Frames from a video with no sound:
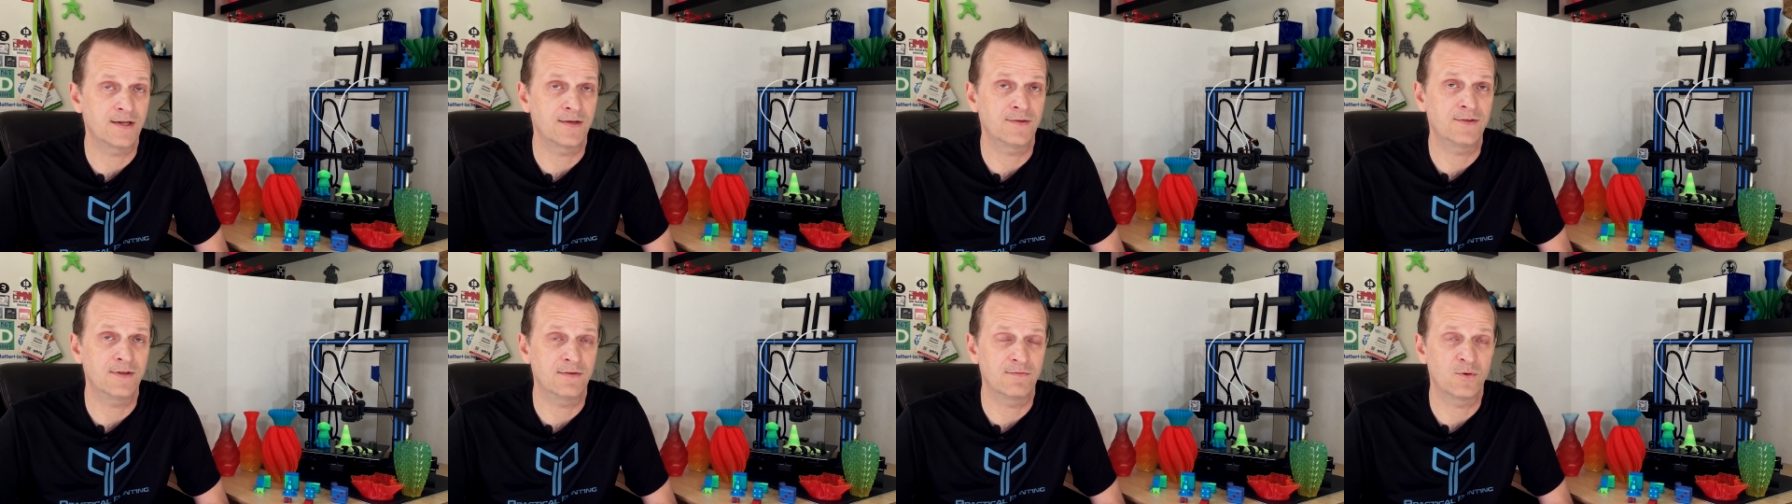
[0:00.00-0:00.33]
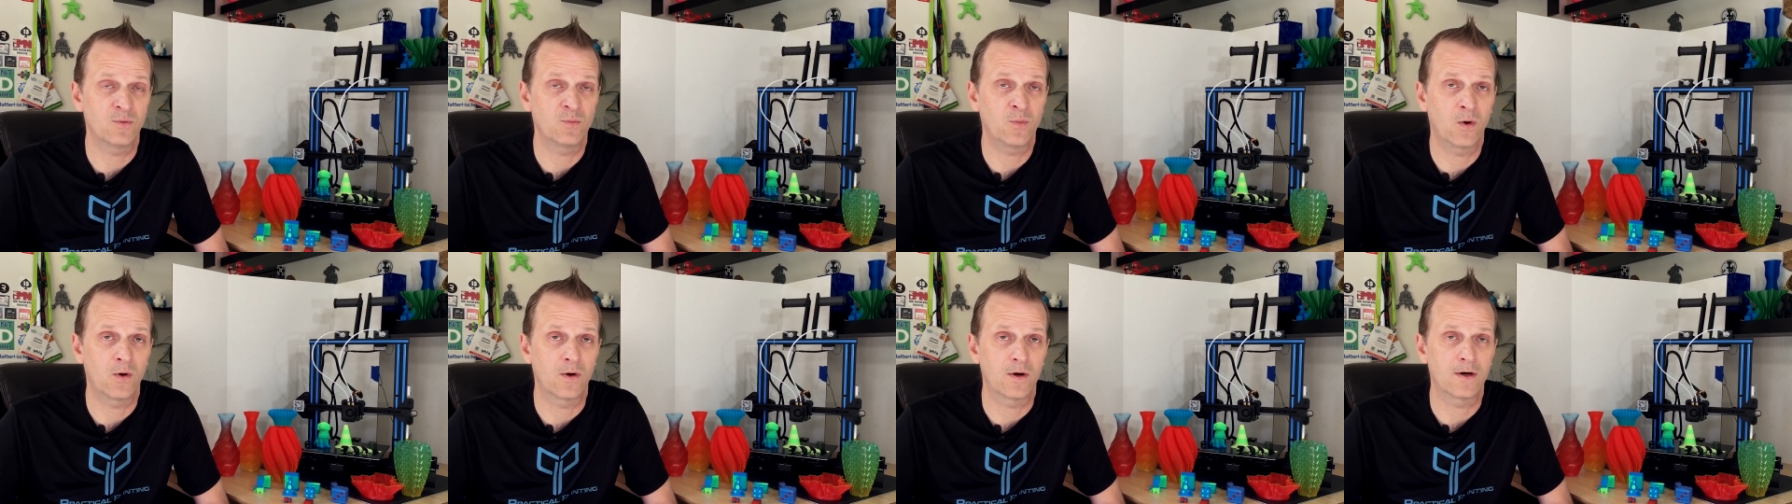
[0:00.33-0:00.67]
settings
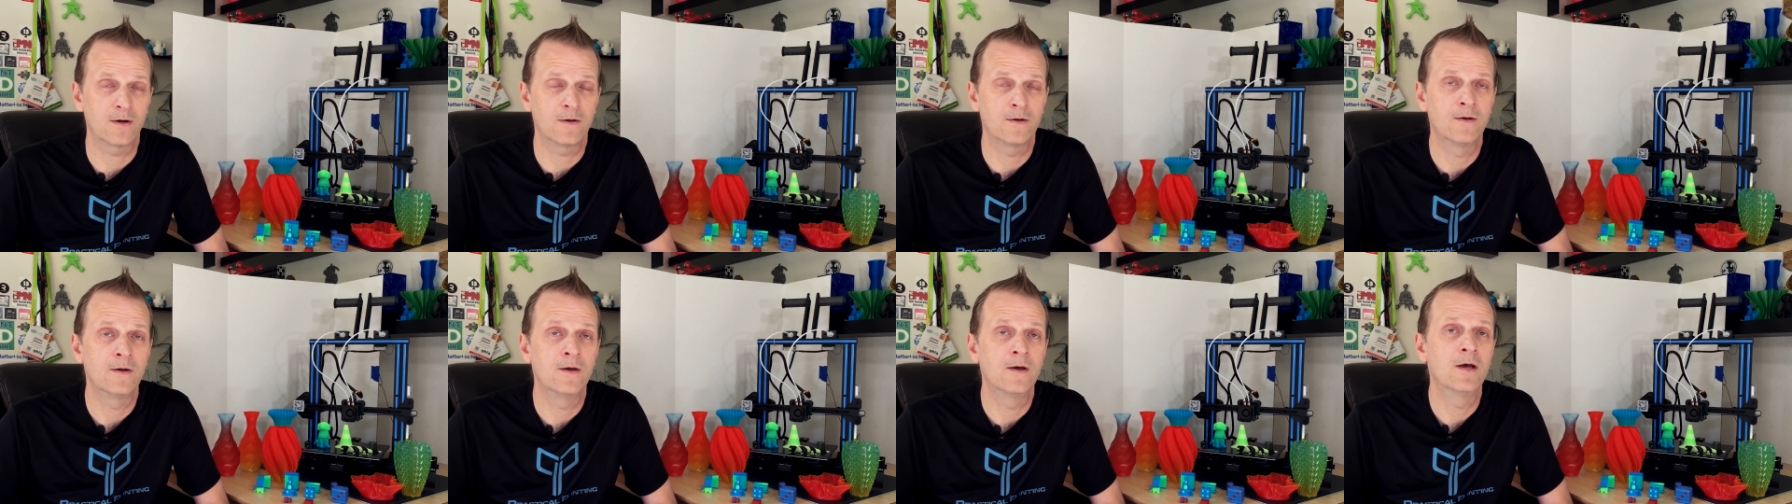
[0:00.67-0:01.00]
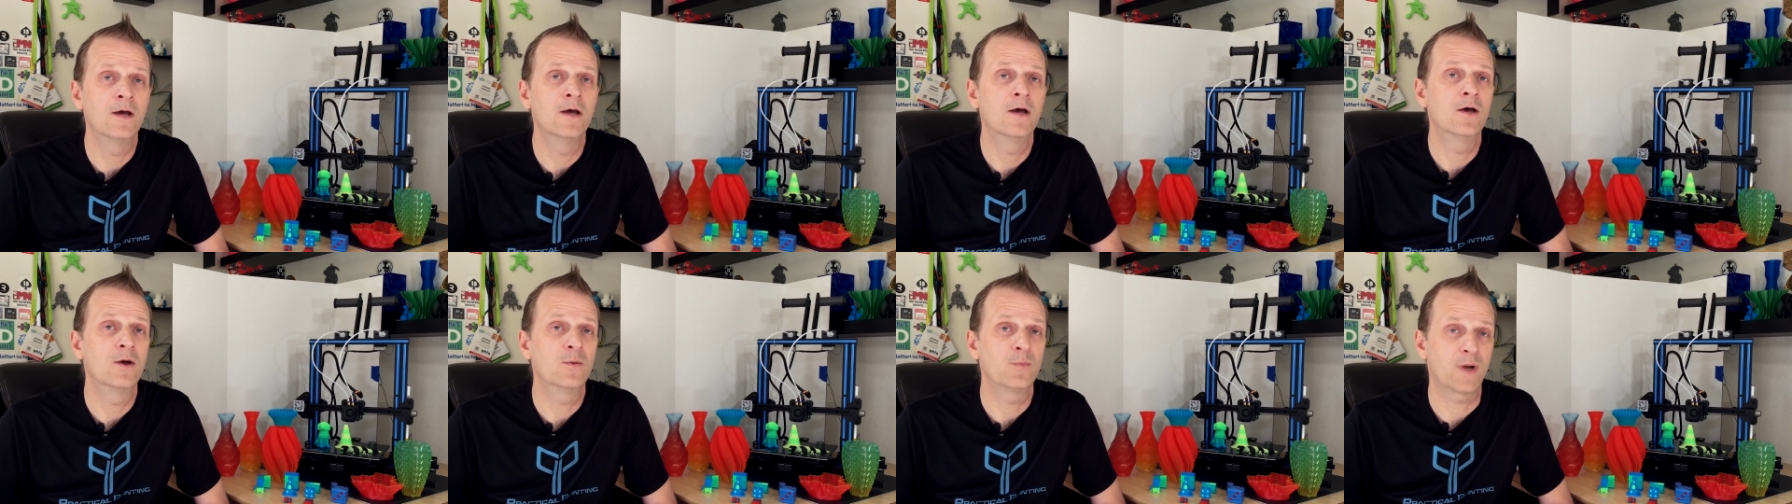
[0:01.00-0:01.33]
even more.
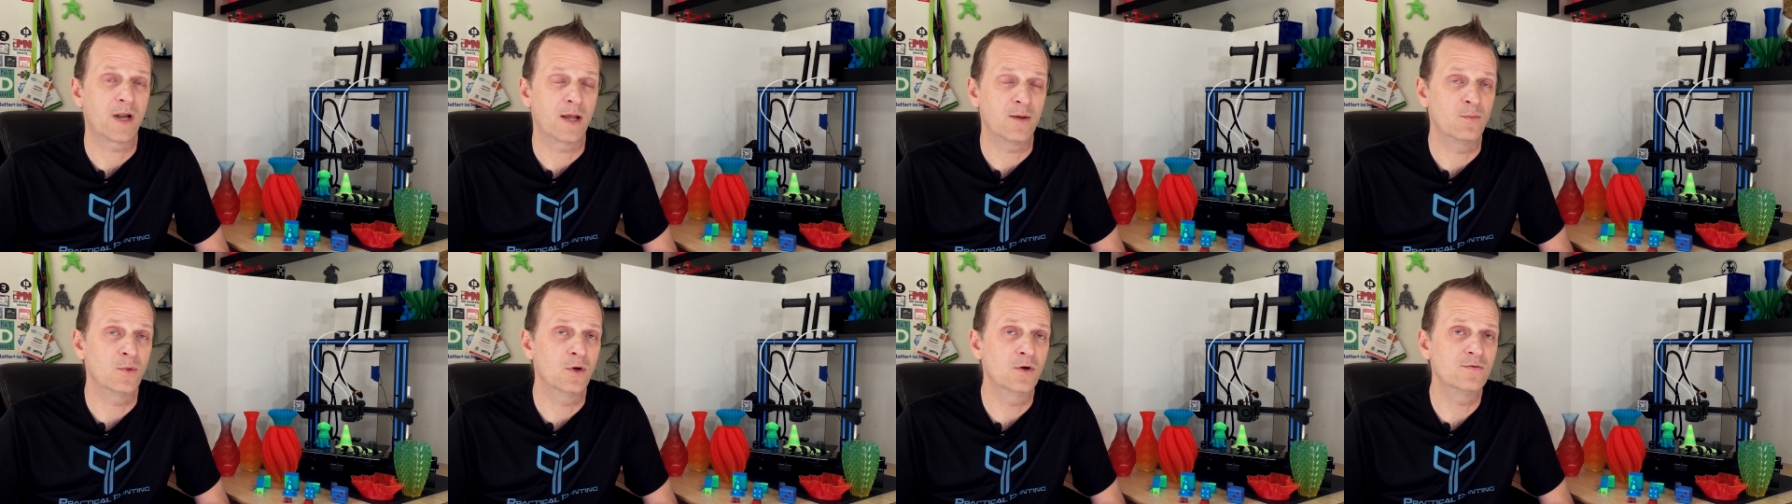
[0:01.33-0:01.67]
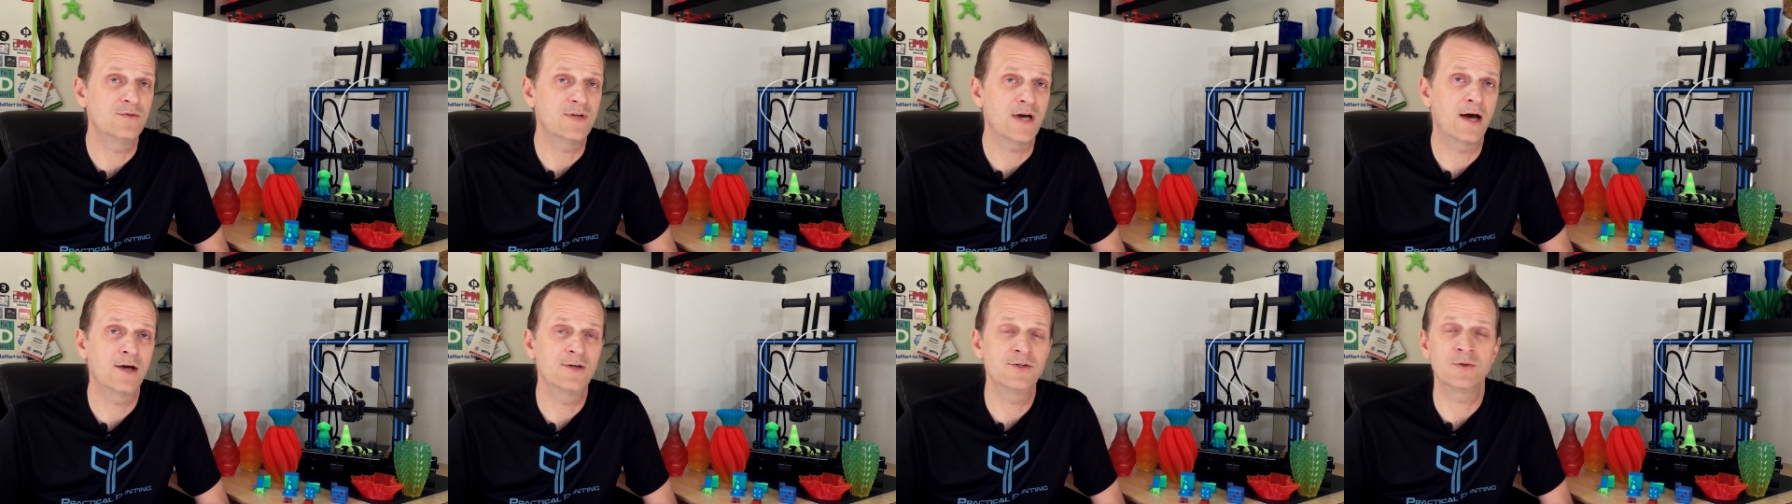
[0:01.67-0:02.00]
But I
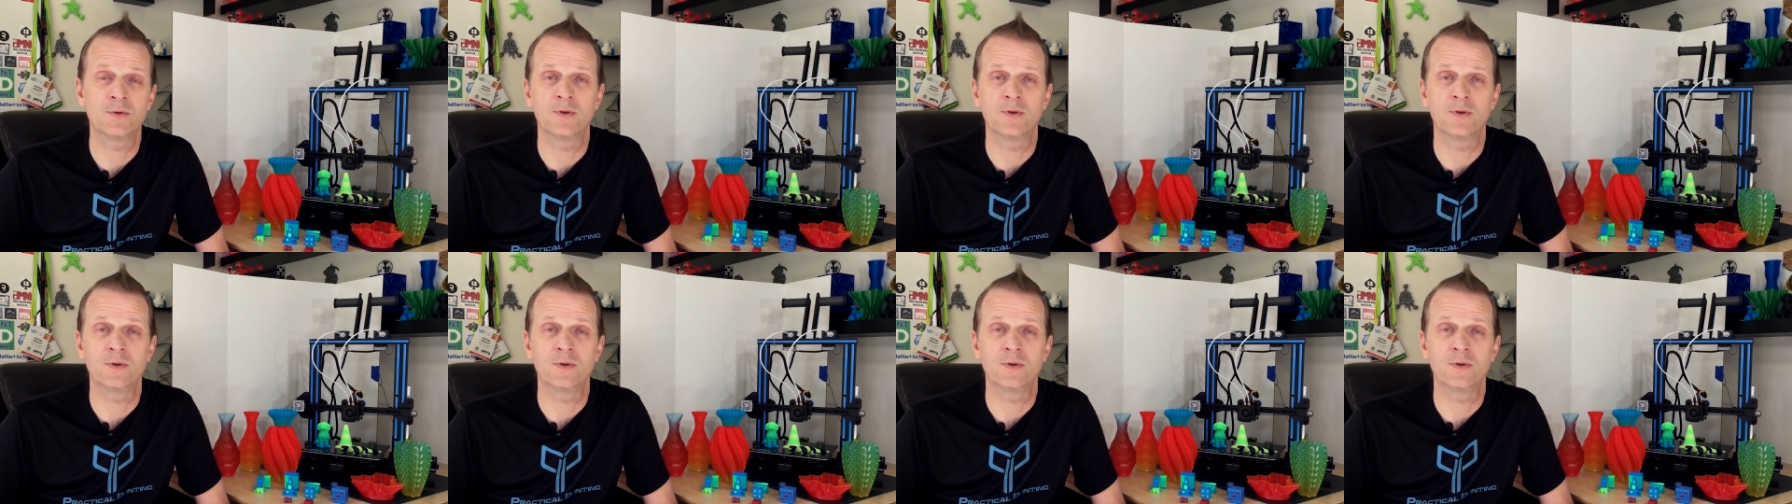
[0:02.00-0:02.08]
moved on